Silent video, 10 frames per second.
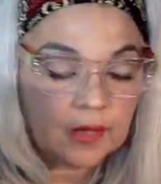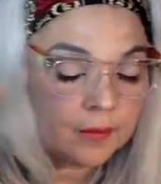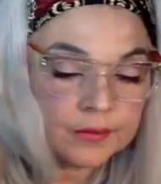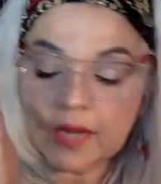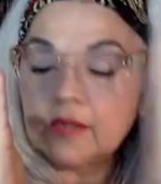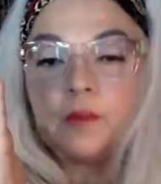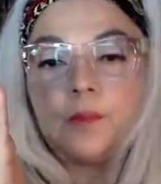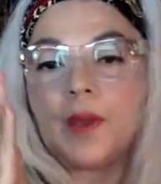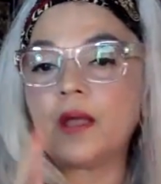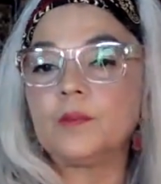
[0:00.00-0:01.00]
am taken
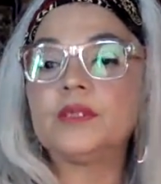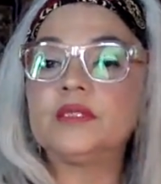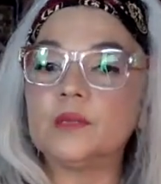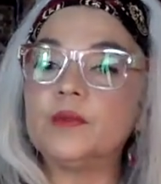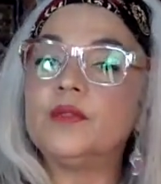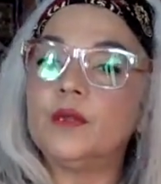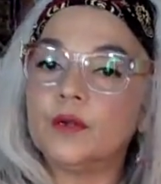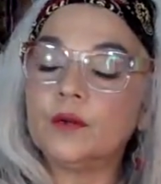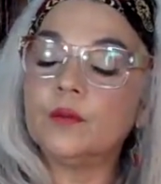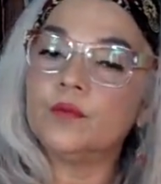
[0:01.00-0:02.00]
aback by some of
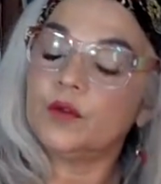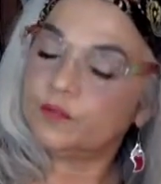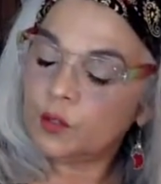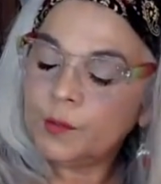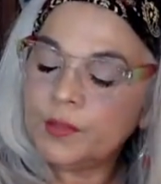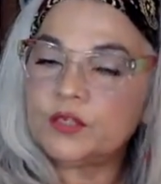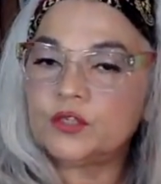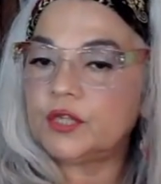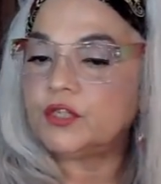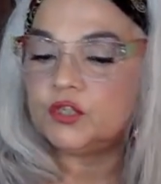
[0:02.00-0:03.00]
their their
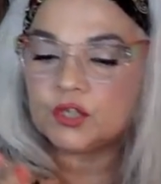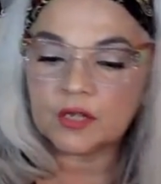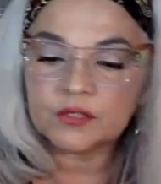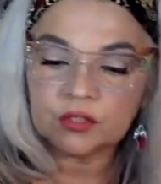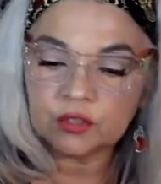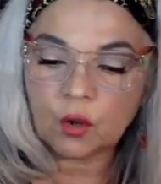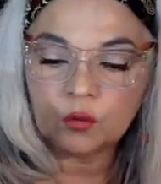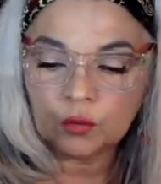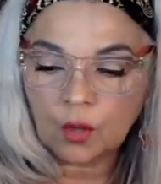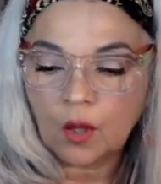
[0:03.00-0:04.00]
verbiage. They just
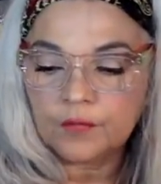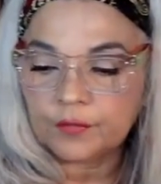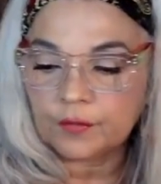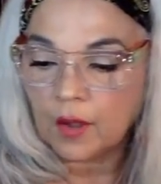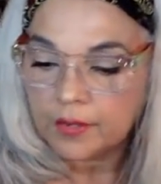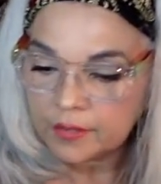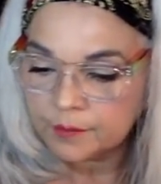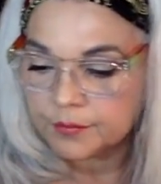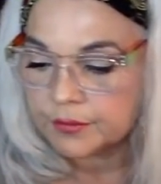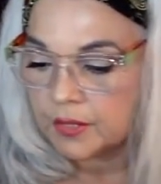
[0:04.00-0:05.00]
don't laud their
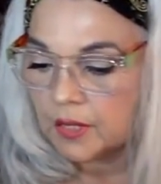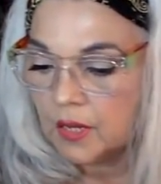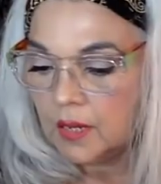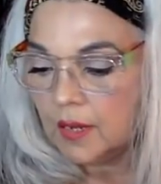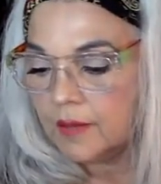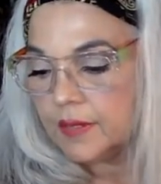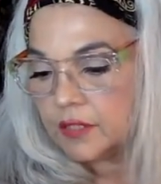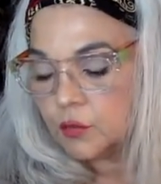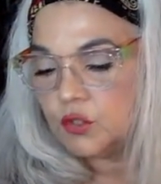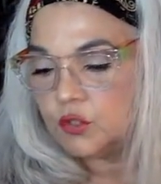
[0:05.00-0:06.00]
items. And
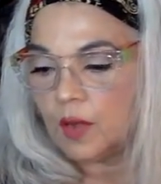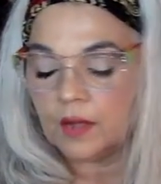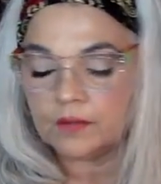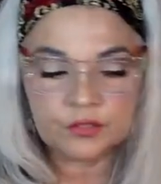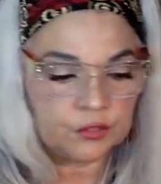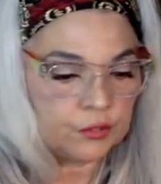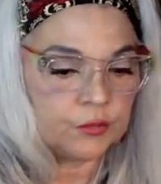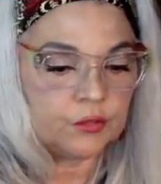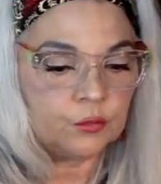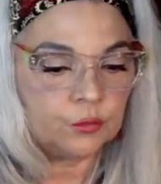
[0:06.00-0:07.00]
that's what you have to
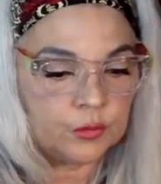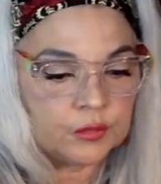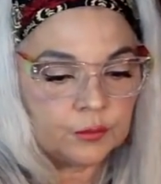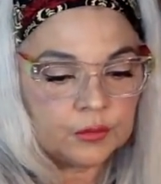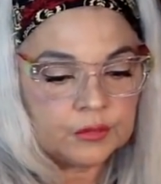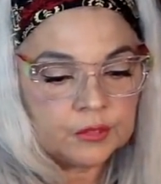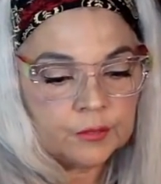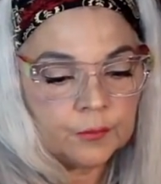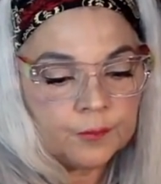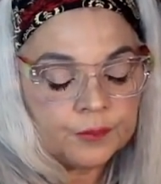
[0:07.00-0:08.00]
do. You really, really
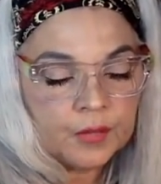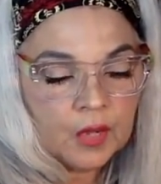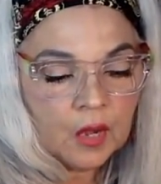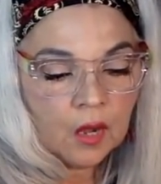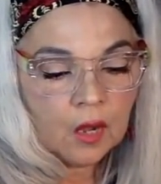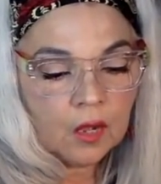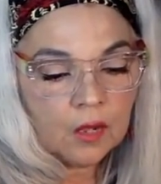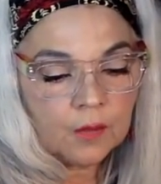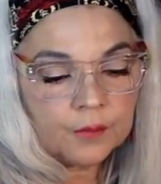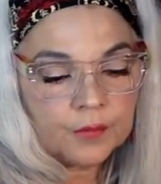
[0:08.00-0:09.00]
do.
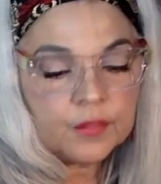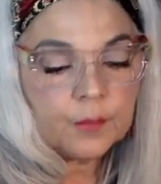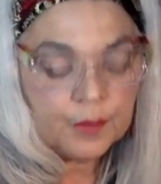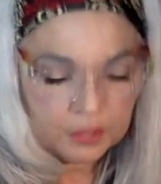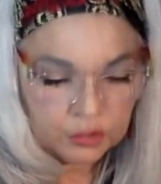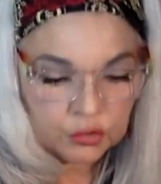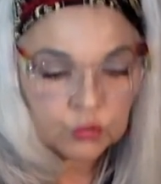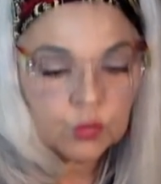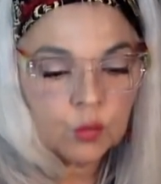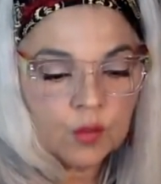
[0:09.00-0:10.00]
Um, the
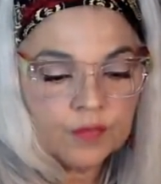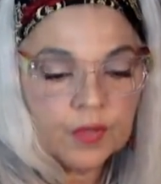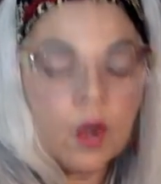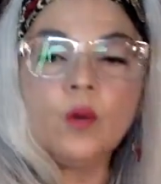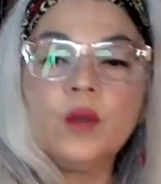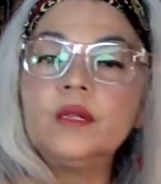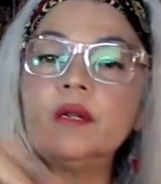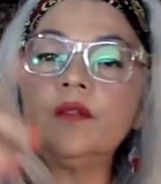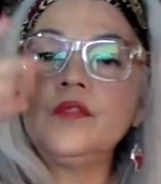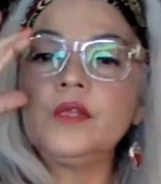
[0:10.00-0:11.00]
pictures were one thing. Oh, and
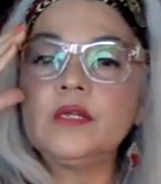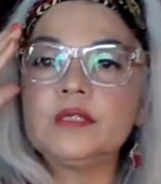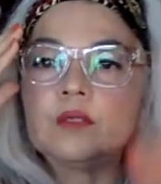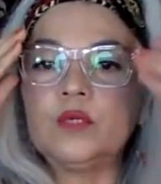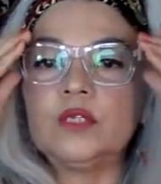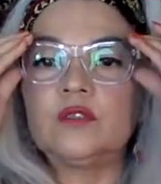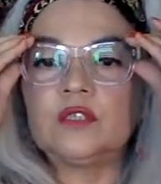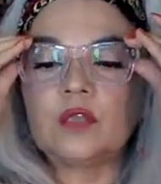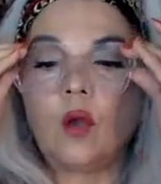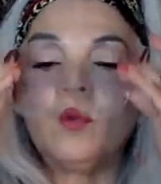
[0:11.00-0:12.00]
another thing is when it's
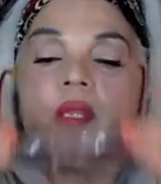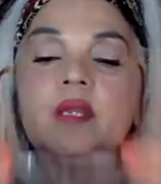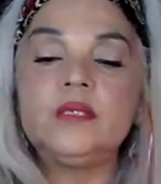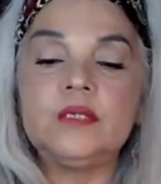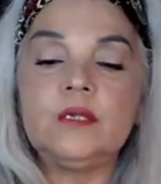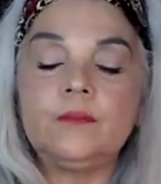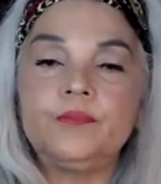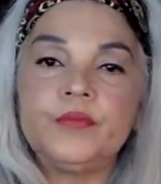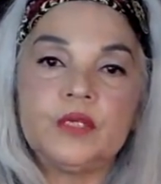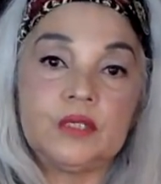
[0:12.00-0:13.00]
so easy
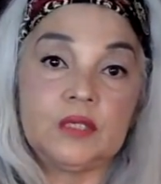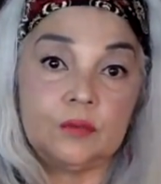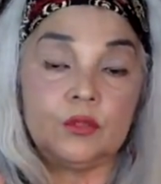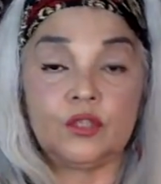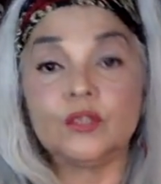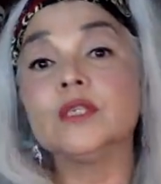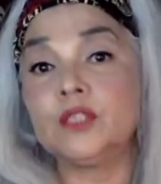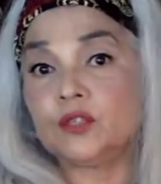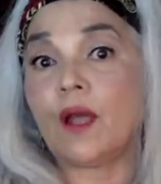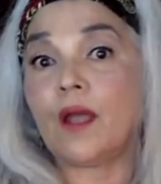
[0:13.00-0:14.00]
to to
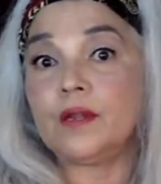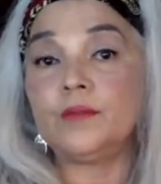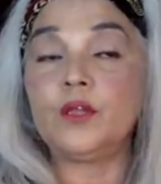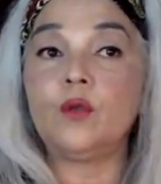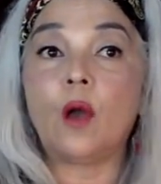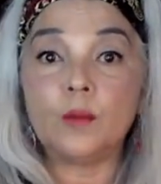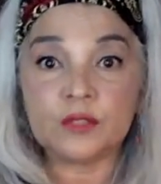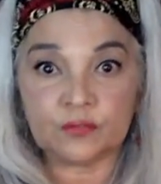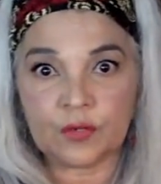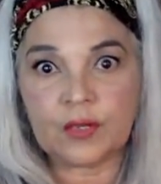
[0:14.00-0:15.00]
list your item that you
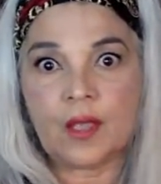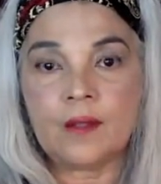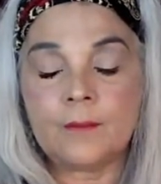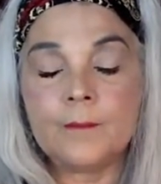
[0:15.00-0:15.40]
almost forget